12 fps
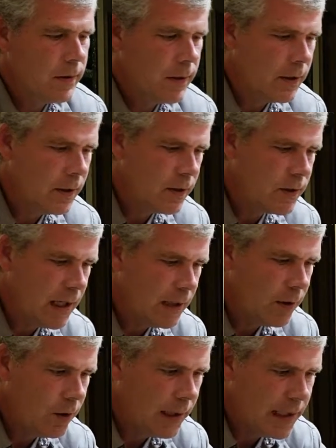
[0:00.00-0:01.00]
There goes that
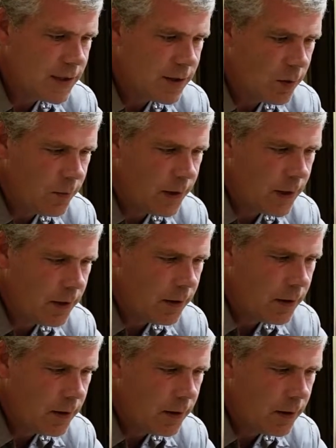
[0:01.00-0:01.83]
last little bit.